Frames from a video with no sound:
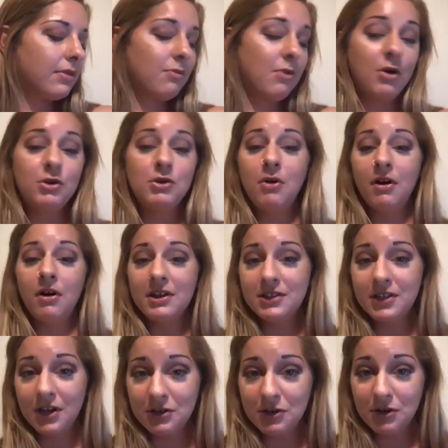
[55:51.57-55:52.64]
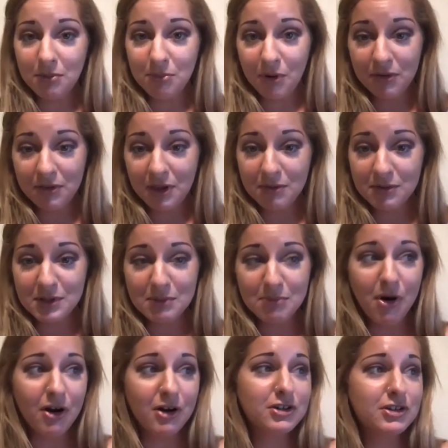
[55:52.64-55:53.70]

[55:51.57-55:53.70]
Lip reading: well, you already said your birthday was in March.